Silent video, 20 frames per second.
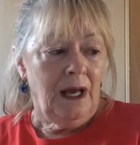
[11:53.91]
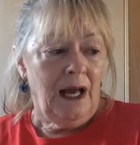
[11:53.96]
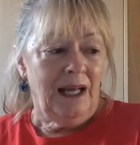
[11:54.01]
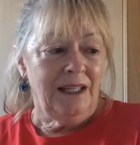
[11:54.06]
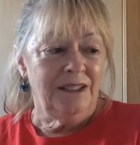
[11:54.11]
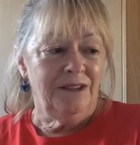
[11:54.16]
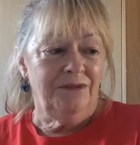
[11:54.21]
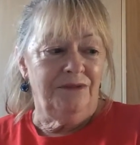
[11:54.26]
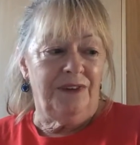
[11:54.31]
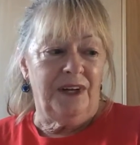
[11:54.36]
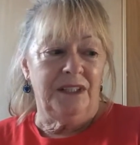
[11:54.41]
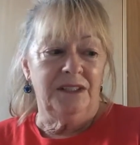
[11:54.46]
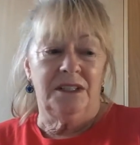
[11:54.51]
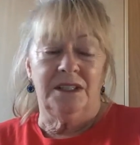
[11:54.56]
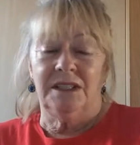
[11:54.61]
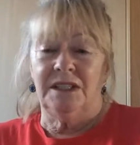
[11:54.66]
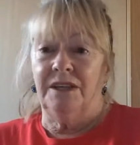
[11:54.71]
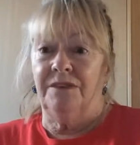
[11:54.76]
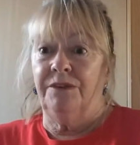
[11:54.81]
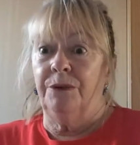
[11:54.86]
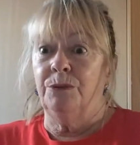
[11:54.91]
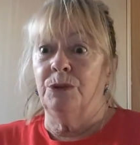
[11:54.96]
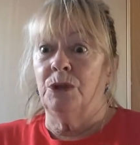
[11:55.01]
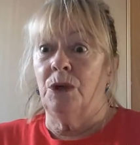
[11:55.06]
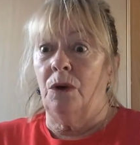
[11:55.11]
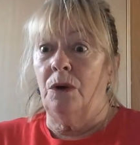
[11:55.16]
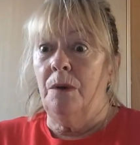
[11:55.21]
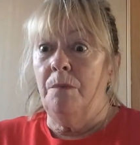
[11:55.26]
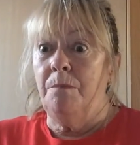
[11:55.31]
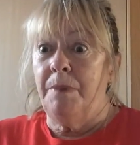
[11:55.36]
And it felt as if he was
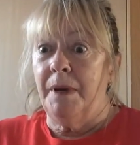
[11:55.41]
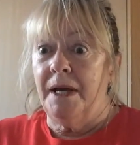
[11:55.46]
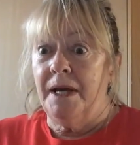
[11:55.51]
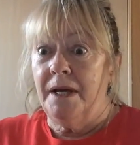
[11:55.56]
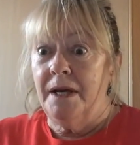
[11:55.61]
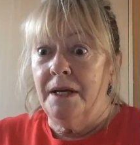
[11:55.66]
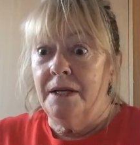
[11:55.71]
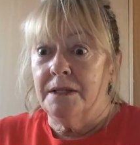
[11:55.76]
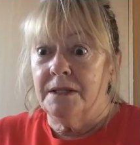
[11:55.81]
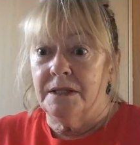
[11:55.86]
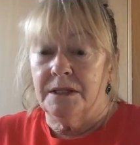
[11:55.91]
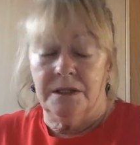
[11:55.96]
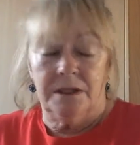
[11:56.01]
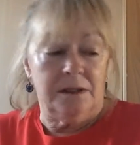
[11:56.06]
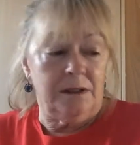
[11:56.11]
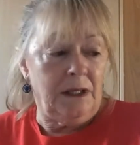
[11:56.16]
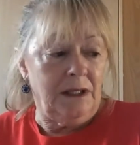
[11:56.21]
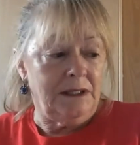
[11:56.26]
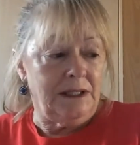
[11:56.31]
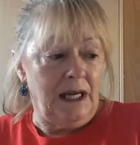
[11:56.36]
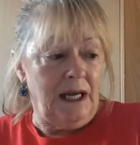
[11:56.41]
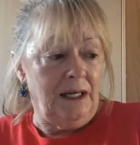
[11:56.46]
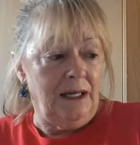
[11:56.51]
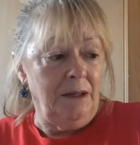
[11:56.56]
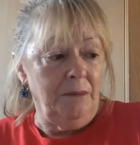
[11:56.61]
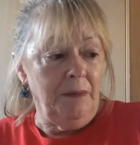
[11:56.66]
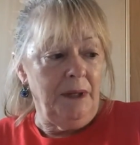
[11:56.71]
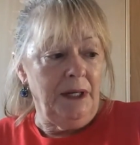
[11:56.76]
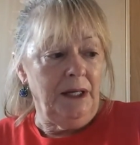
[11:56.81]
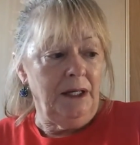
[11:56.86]
going to burst at
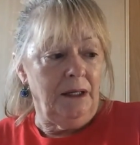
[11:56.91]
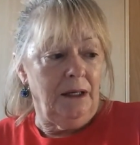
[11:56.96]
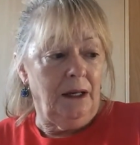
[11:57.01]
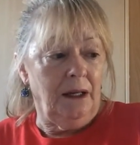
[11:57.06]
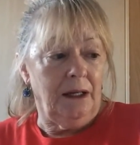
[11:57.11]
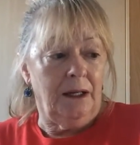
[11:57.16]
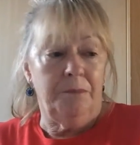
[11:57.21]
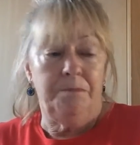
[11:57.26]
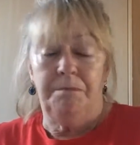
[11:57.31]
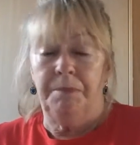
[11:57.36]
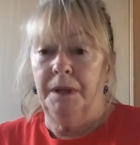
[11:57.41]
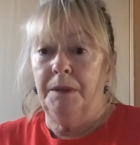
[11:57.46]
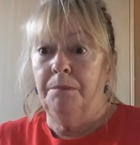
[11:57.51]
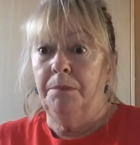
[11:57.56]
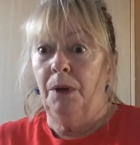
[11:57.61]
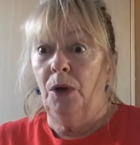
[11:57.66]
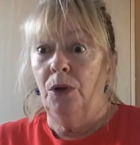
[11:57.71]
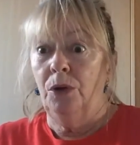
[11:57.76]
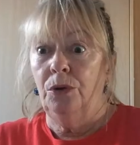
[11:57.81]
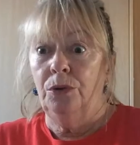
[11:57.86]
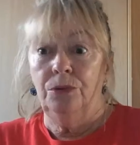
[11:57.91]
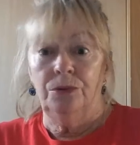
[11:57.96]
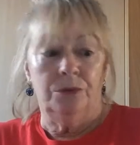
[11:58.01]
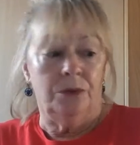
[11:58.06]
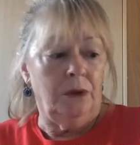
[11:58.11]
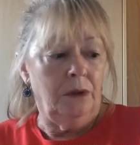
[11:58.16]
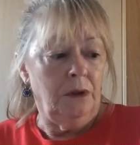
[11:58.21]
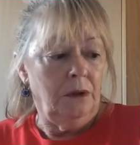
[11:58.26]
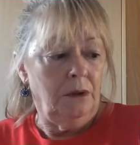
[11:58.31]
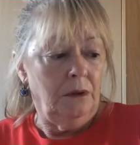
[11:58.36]
any minute like a big
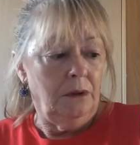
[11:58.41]
balloon.